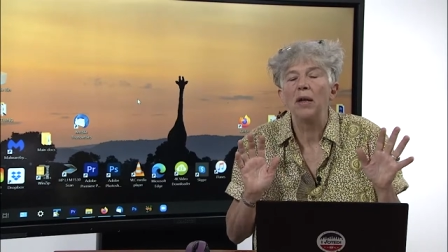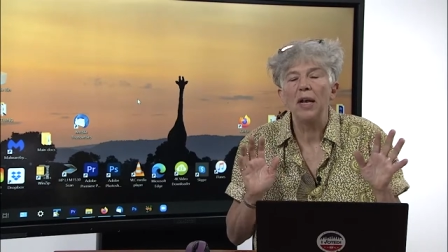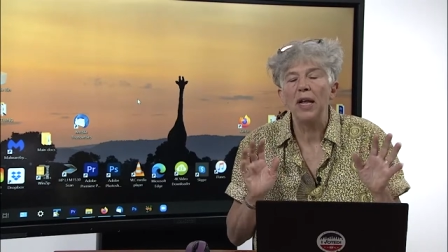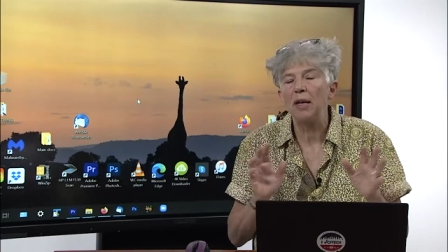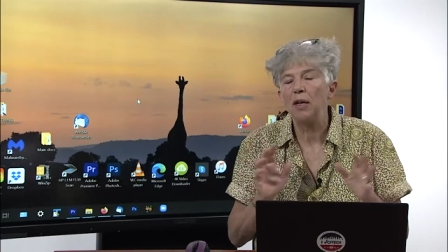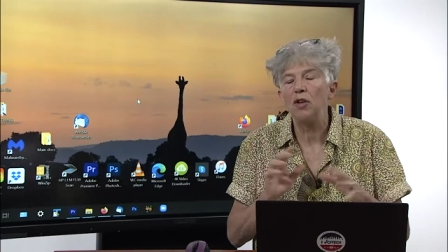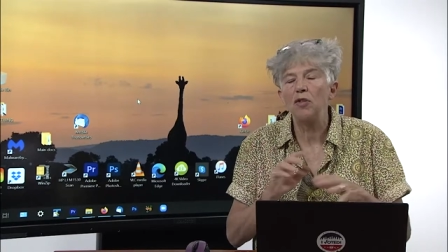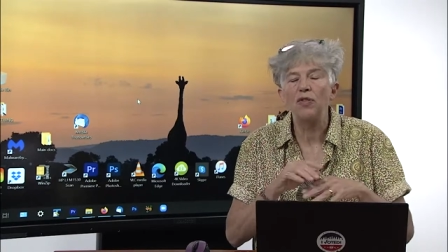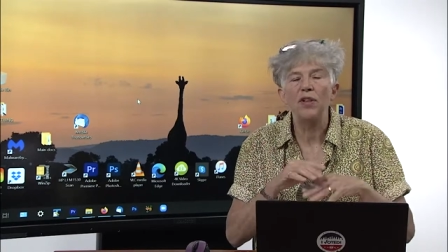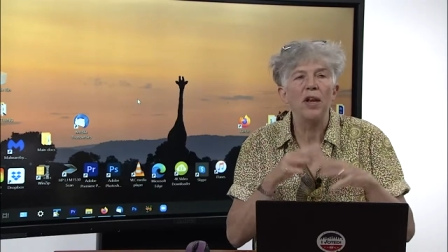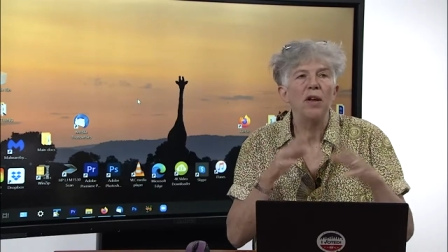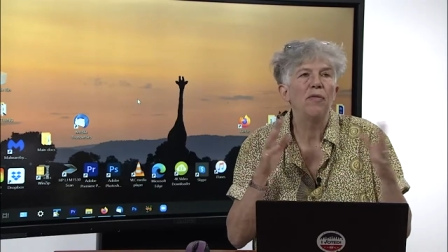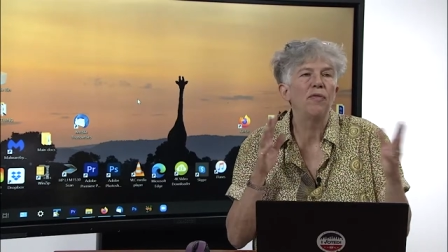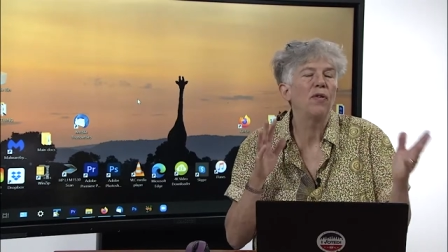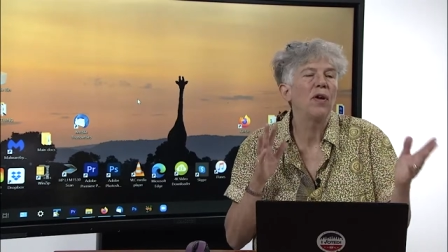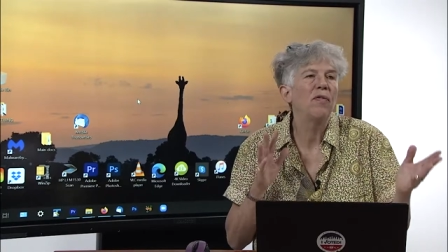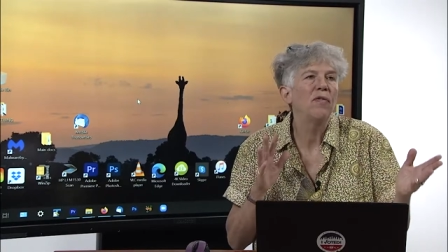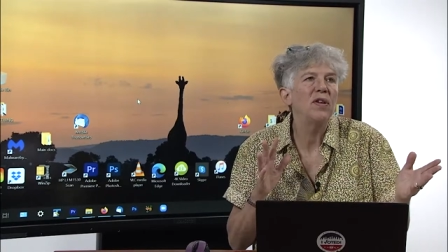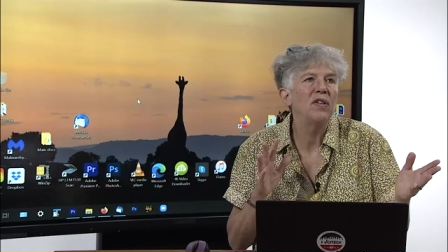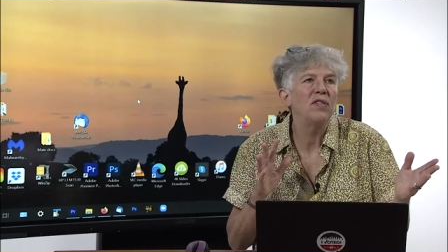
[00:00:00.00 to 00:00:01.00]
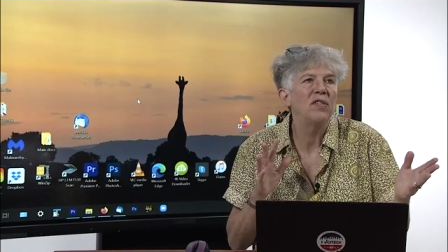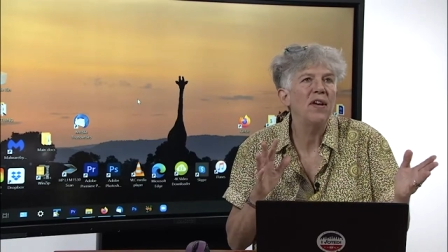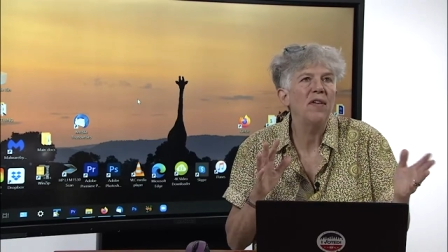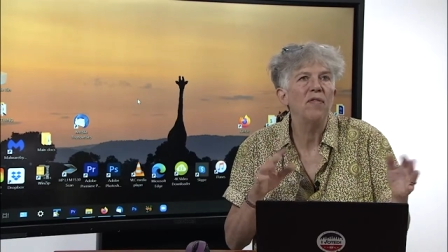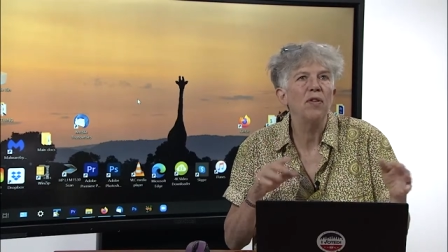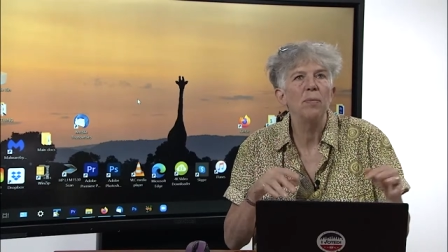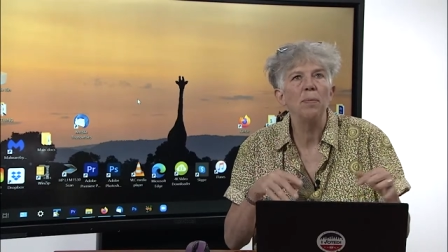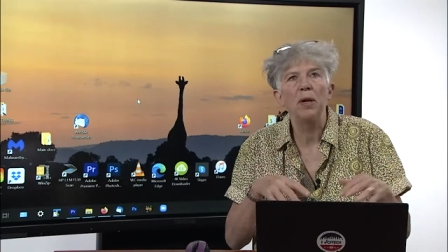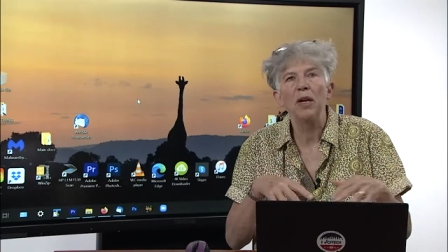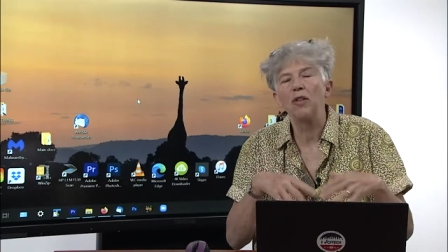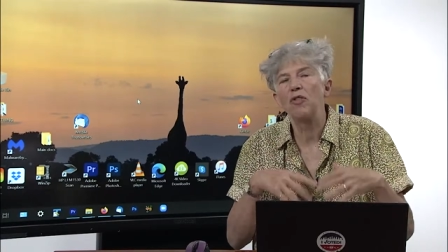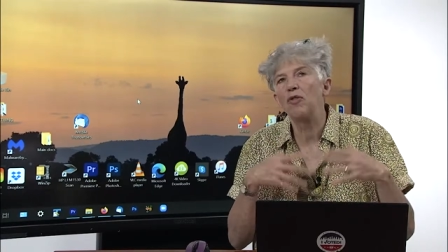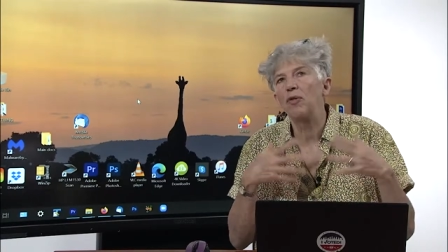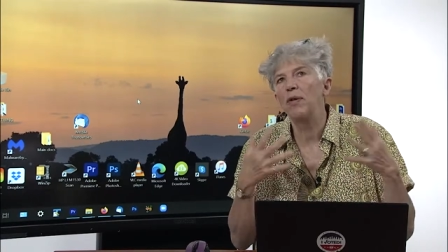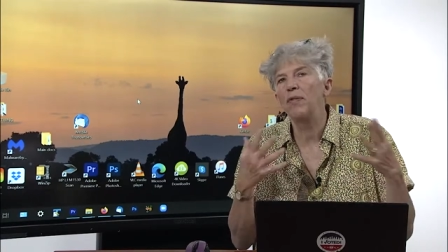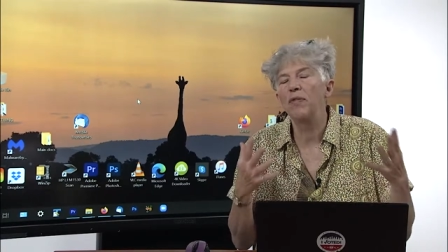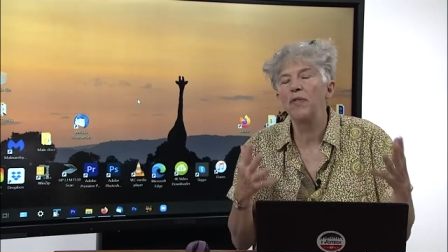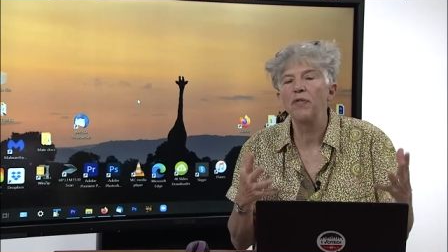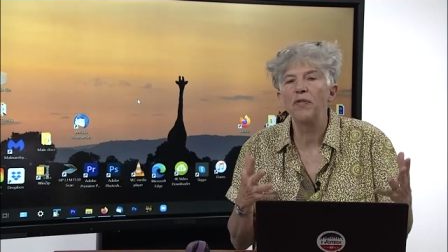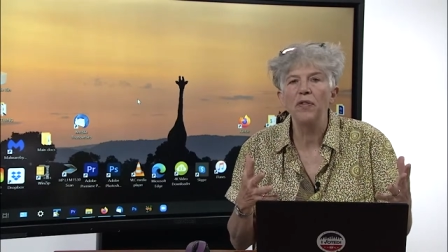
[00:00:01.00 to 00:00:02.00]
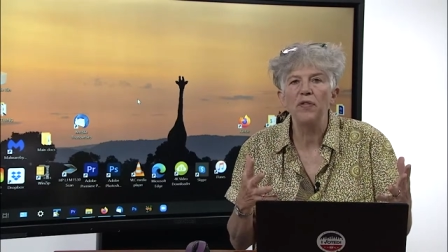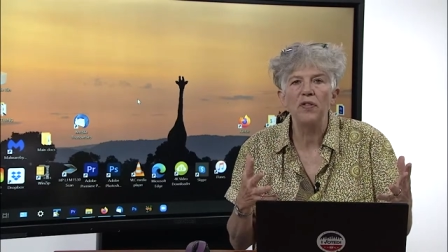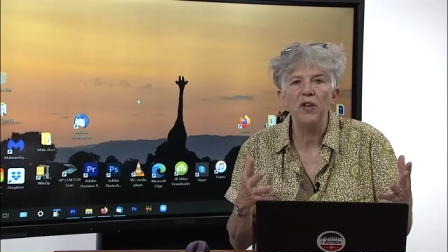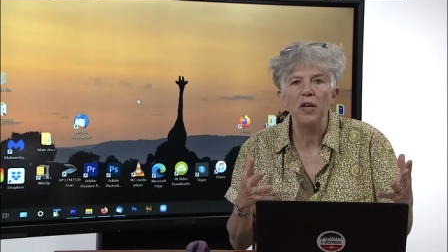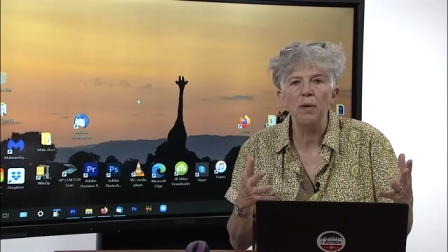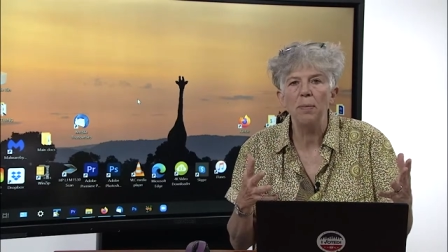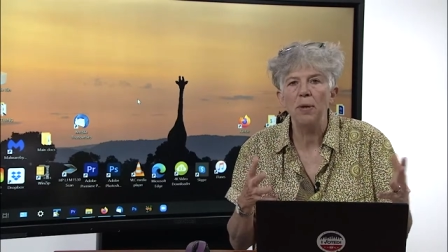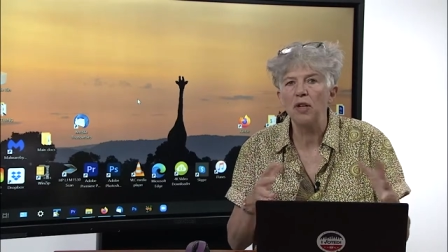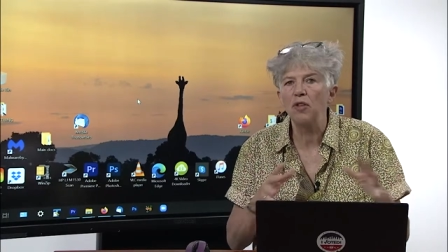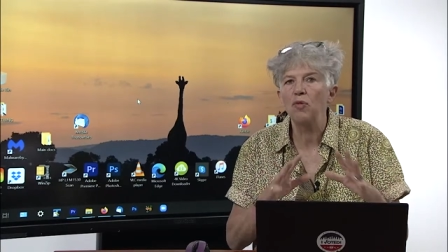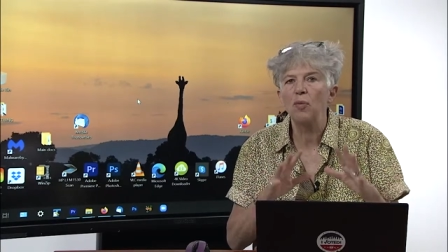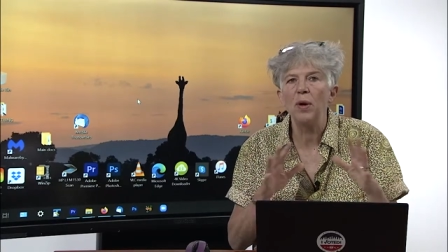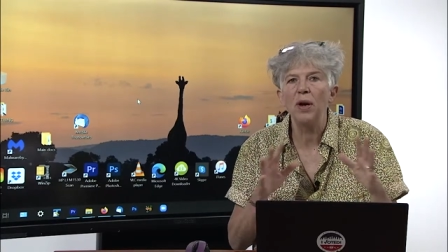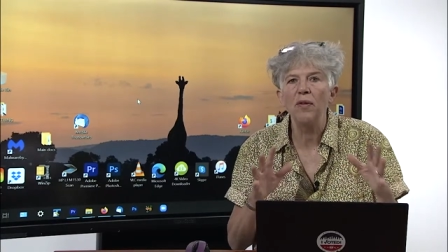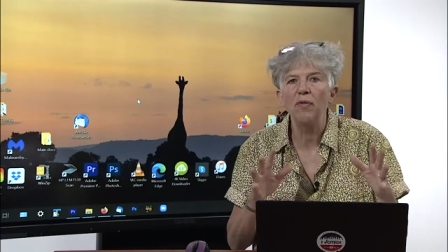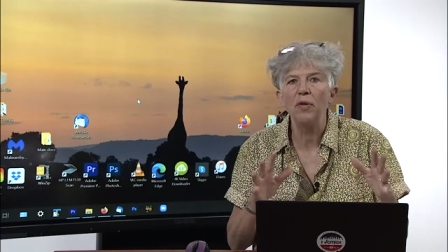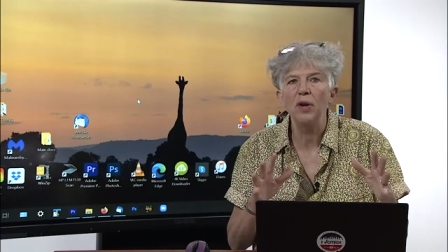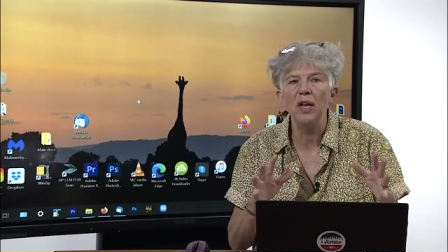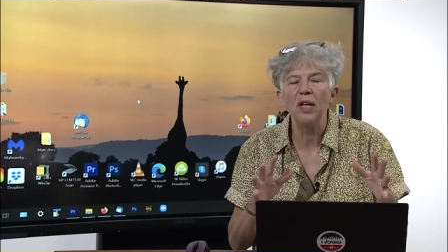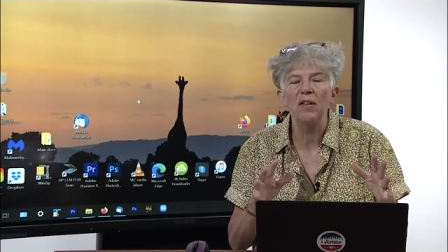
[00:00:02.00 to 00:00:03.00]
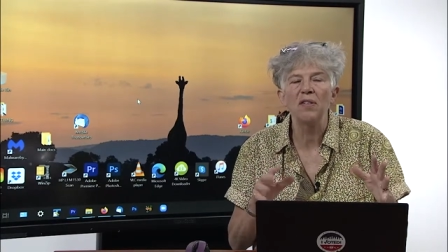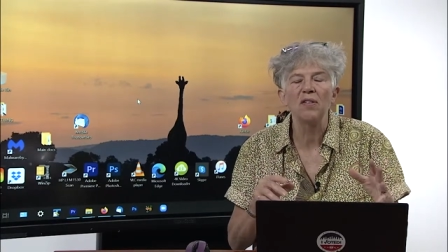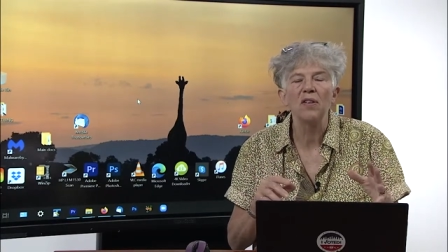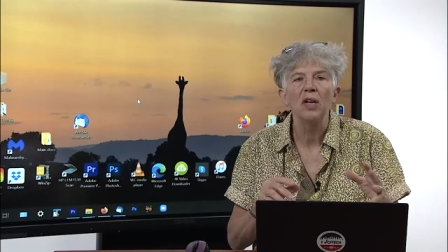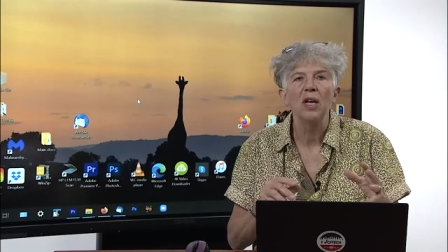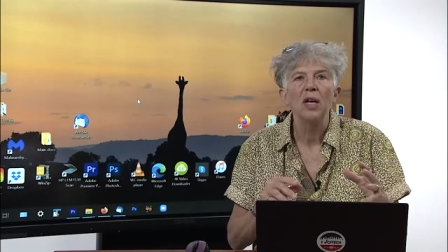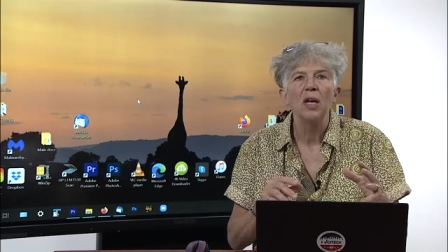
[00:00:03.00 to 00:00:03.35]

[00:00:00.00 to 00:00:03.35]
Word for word: Like you said it for every seven minutes or every 15 minutes, whatever it is.